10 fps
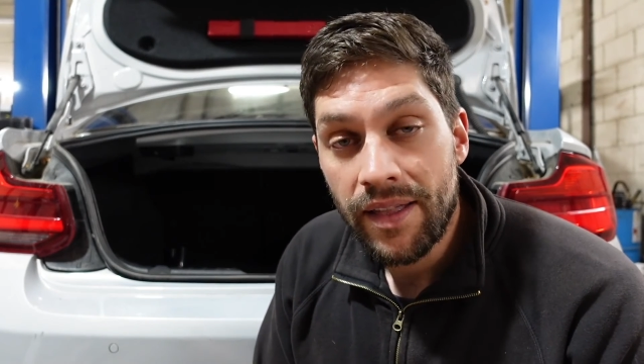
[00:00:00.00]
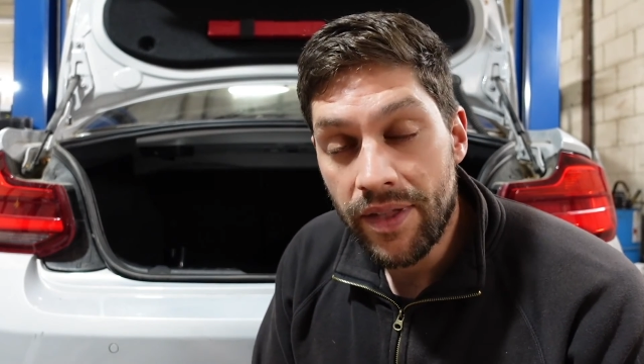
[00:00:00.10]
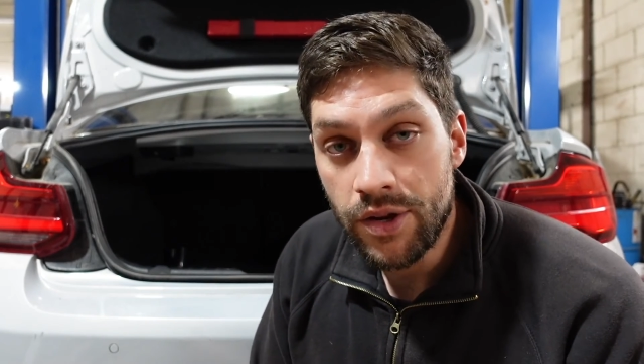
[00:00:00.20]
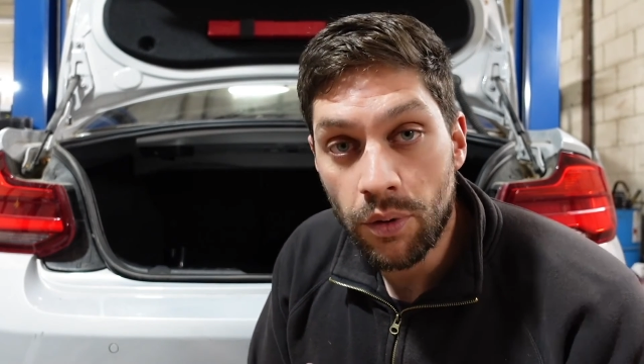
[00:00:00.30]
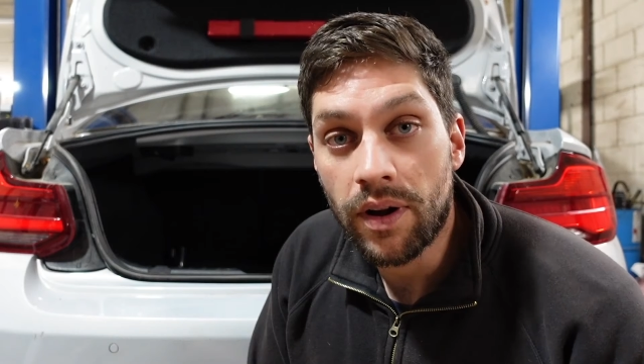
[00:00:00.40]

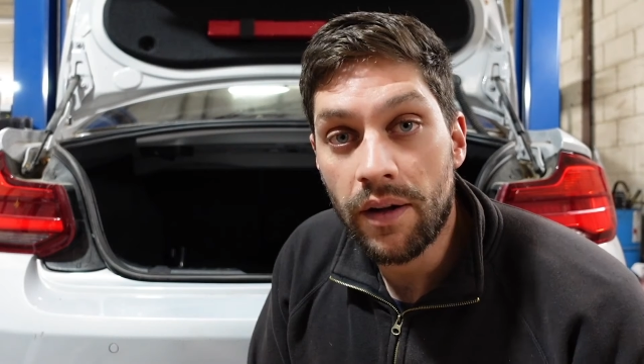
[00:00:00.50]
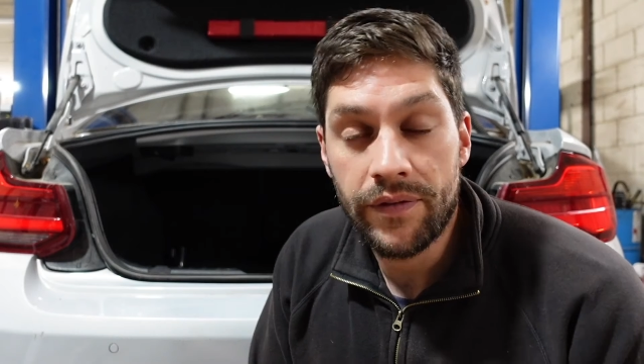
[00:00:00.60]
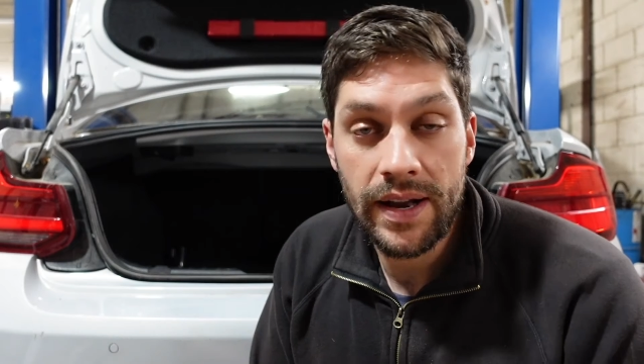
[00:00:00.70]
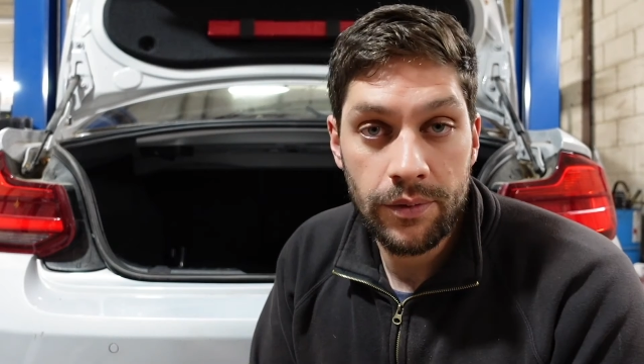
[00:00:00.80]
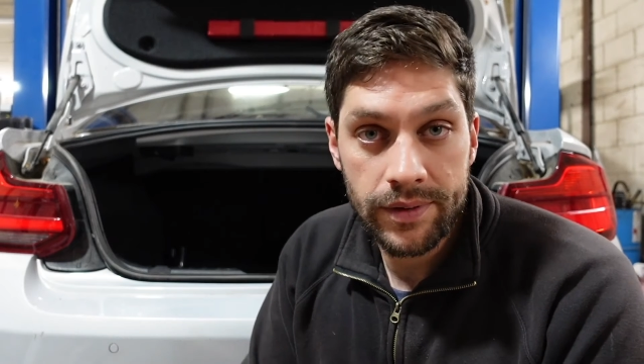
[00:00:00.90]
then your gut
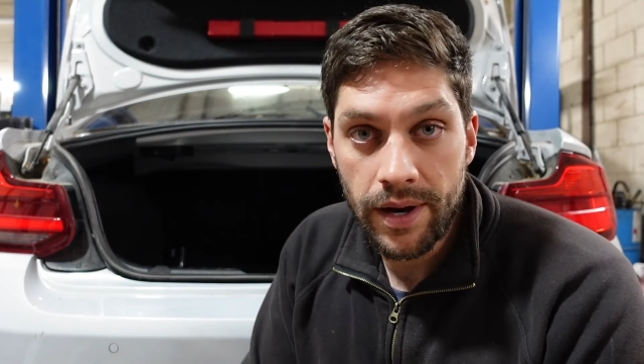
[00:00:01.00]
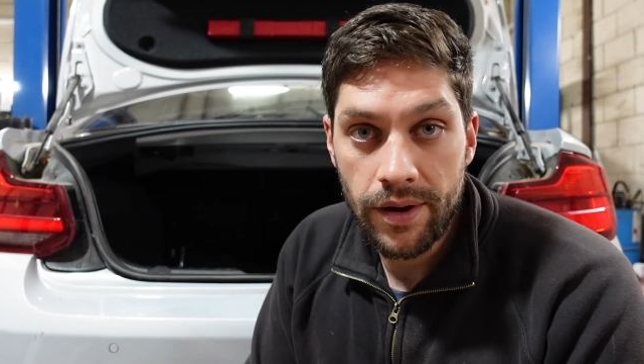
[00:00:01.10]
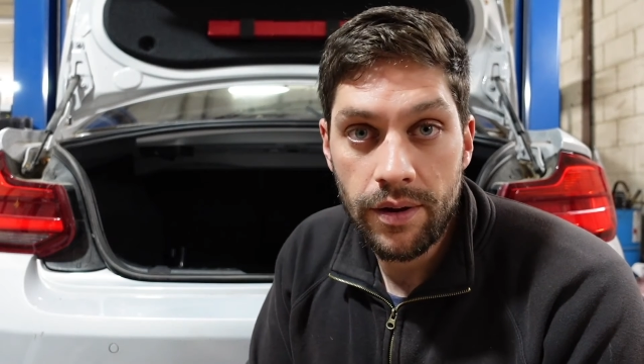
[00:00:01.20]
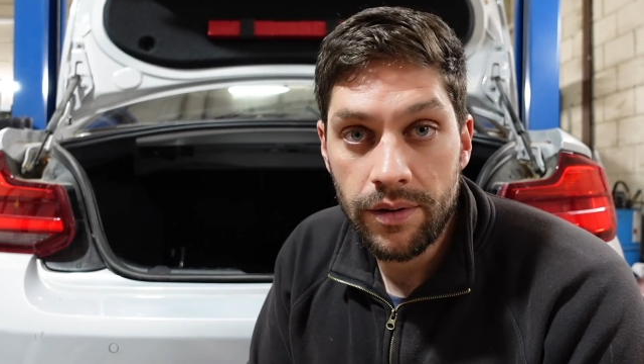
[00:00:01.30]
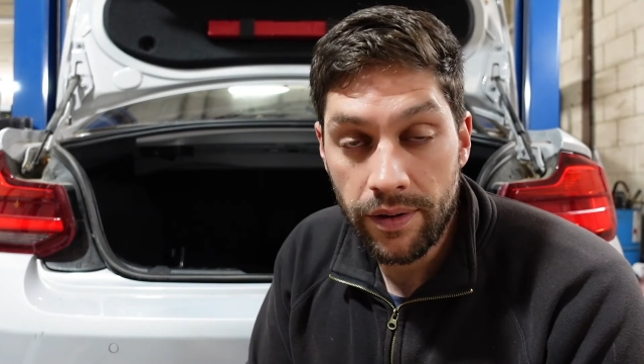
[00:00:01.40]
feeling will tell
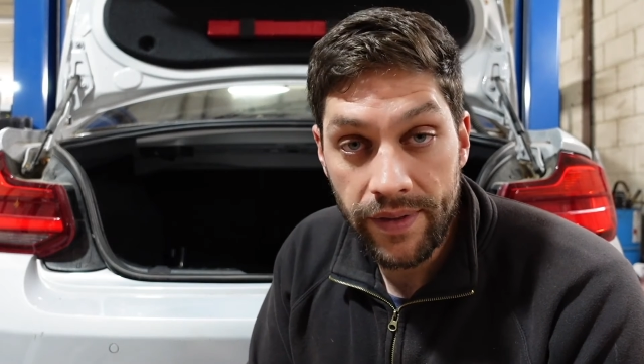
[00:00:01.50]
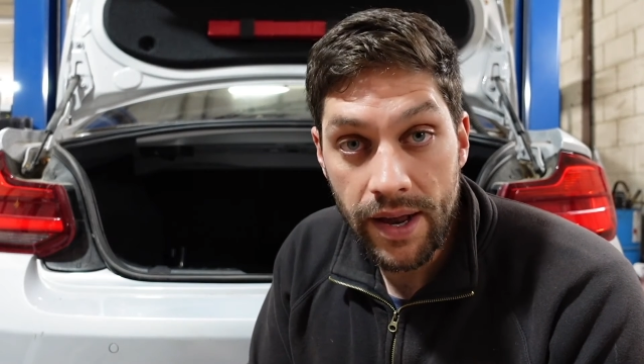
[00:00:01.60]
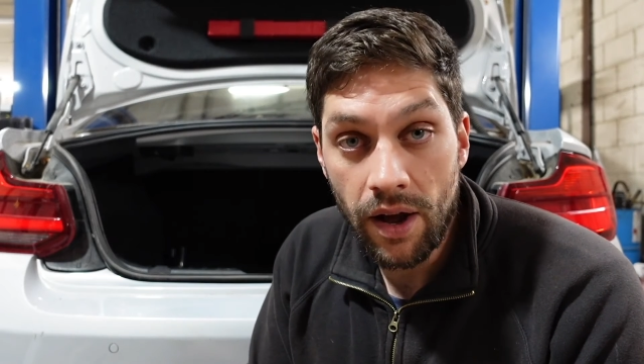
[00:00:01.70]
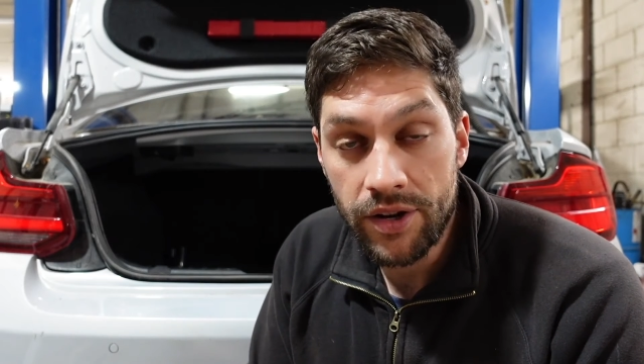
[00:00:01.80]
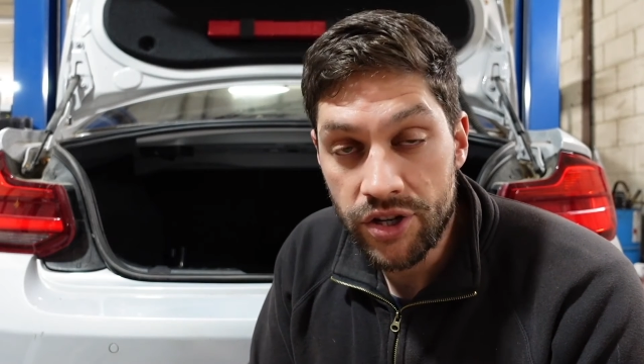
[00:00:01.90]
you that they
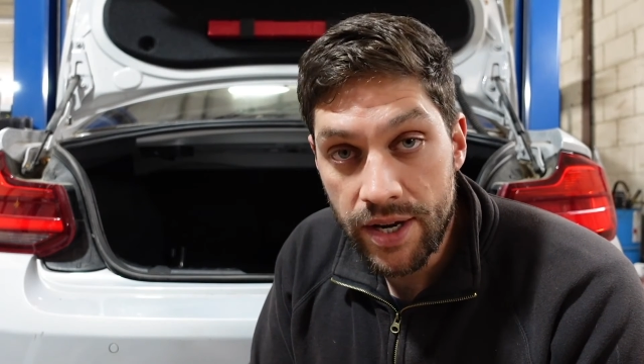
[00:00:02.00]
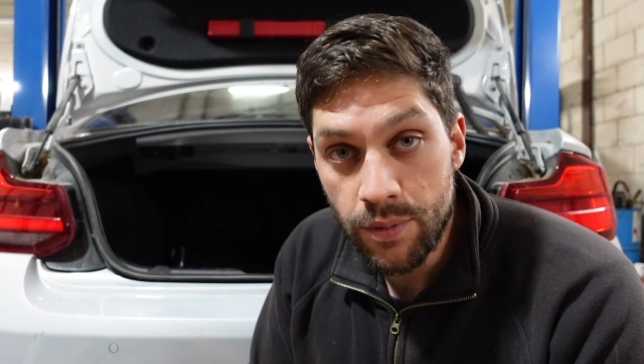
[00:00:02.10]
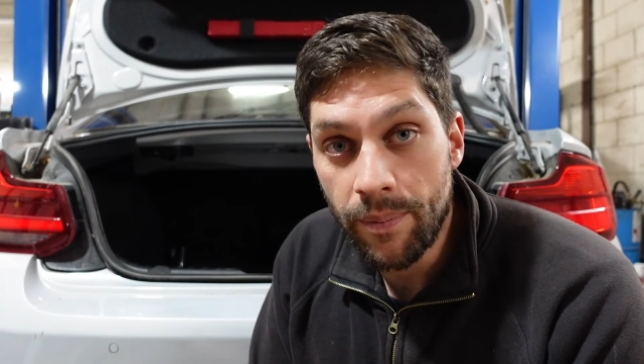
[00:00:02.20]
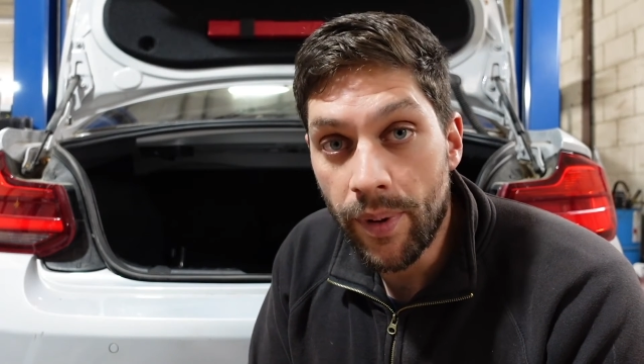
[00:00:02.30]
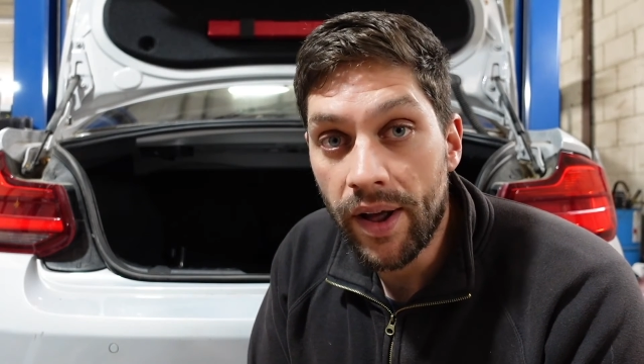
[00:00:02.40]
are a
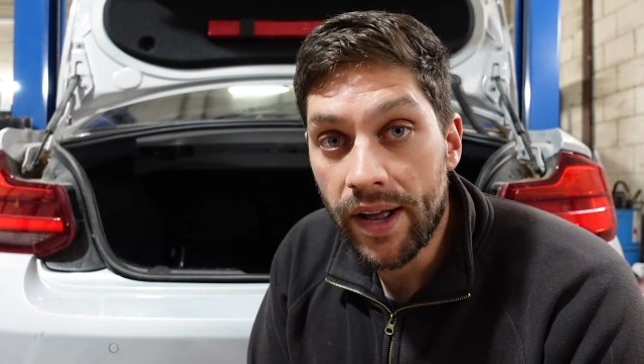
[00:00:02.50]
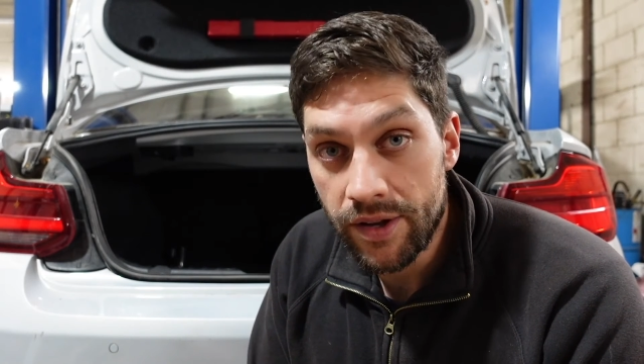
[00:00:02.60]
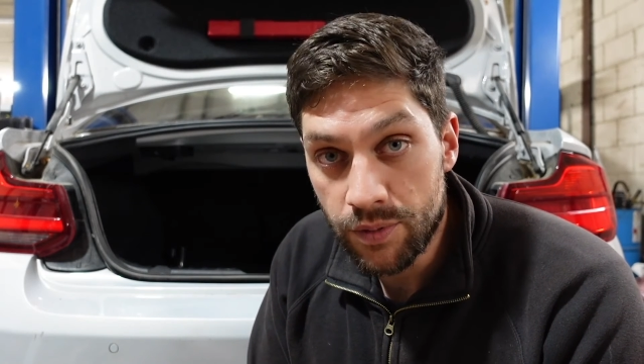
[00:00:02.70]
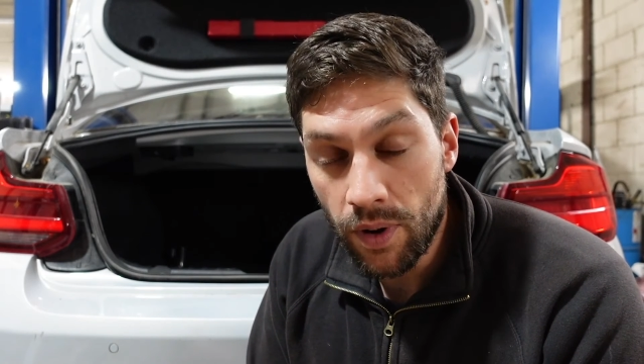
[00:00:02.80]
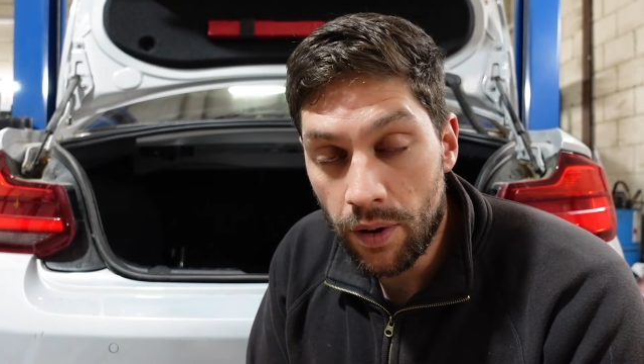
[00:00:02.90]
genuine buyer
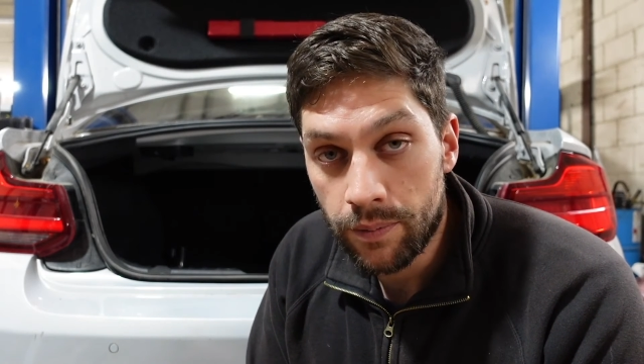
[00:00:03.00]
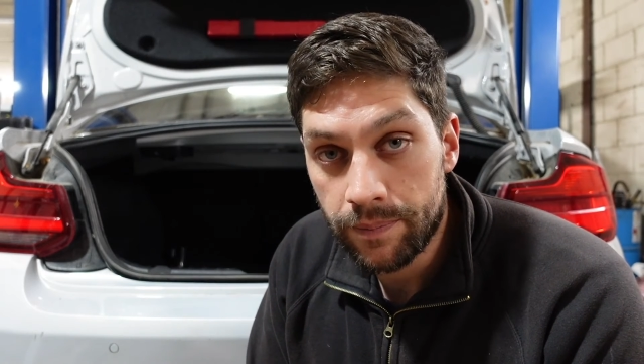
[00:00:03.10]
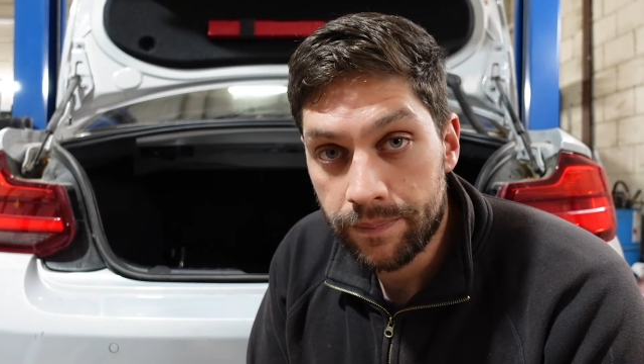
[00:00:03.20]
as well.